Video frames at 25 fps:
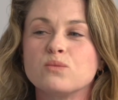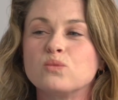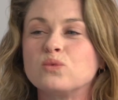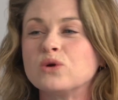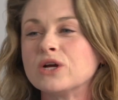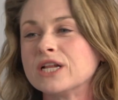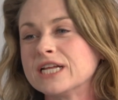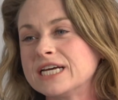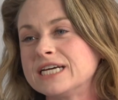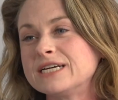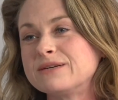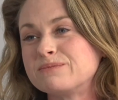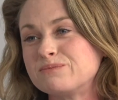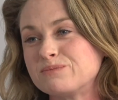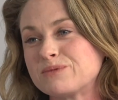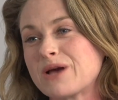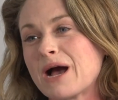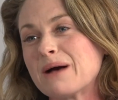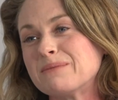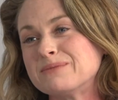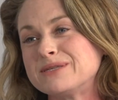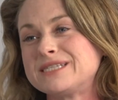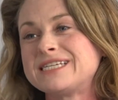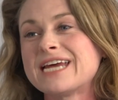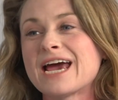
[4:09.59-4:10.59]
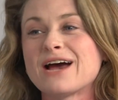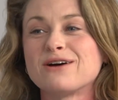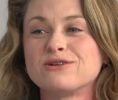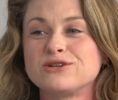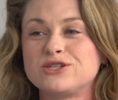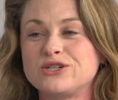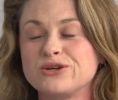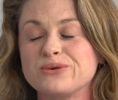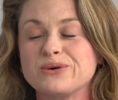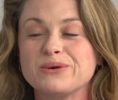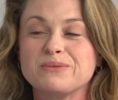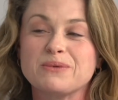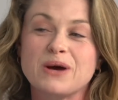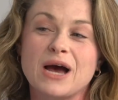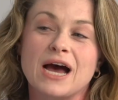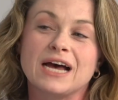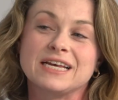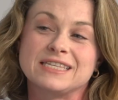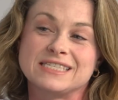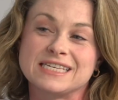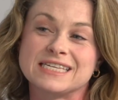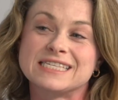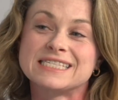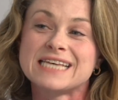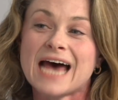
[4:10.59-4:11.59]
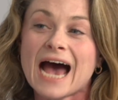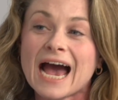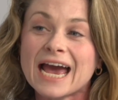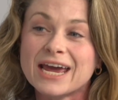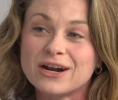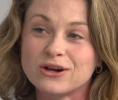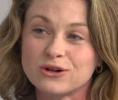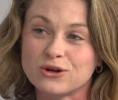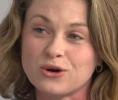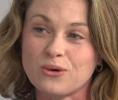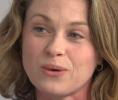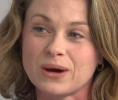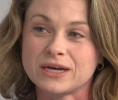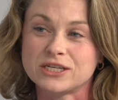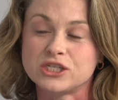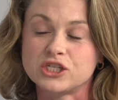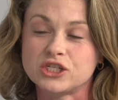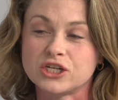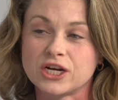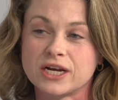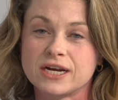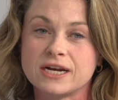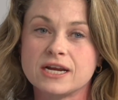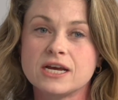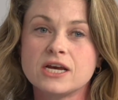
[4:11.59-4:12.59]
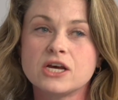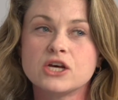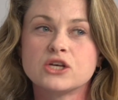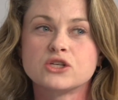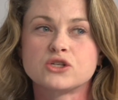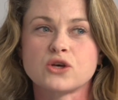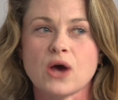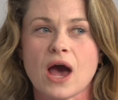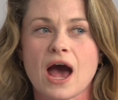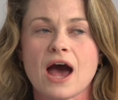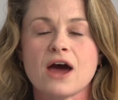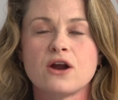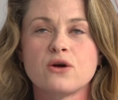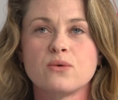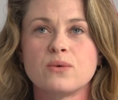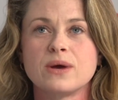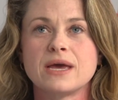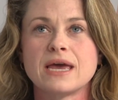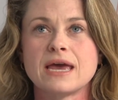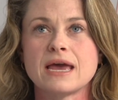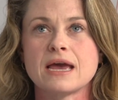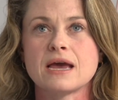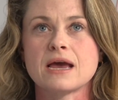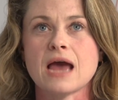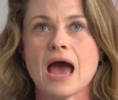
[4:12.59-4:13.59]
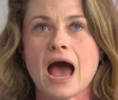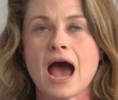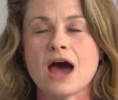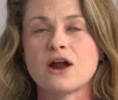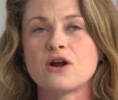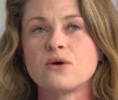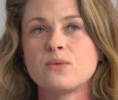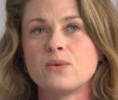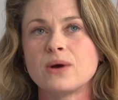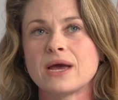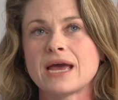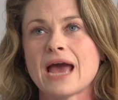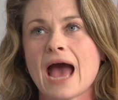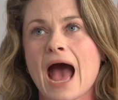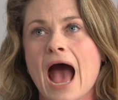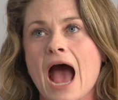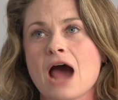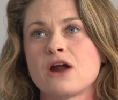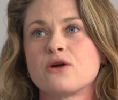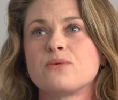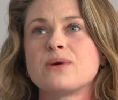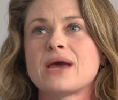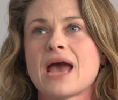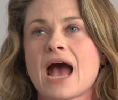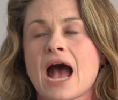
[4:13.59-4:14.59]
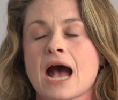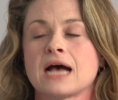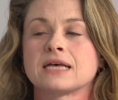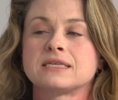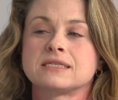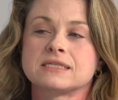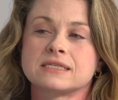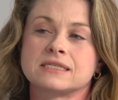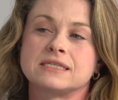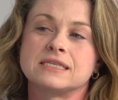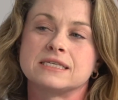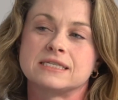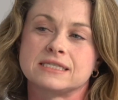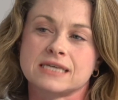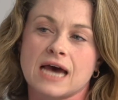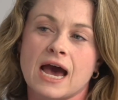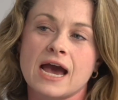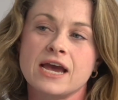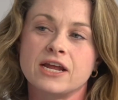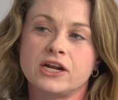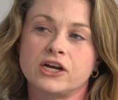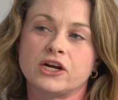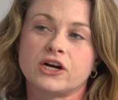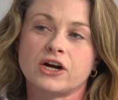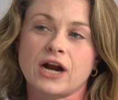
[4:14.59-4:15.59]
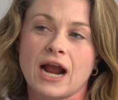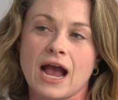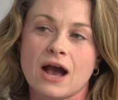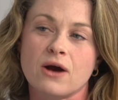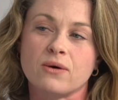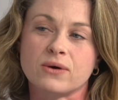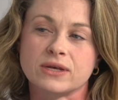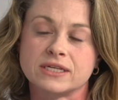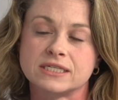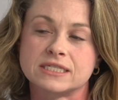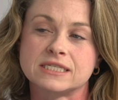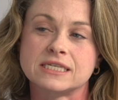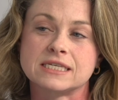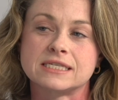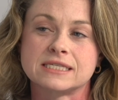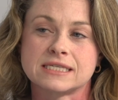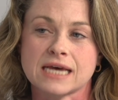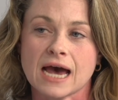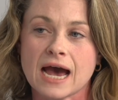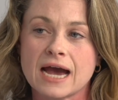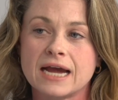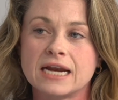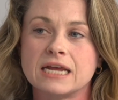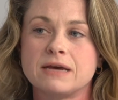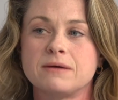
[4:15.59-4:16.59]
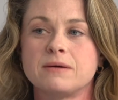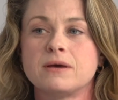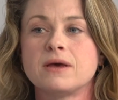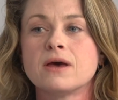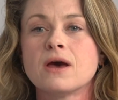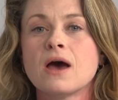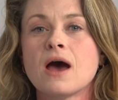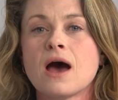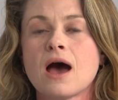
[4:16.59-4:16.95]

really comes down to a societal question. So how do we ask society, or how can society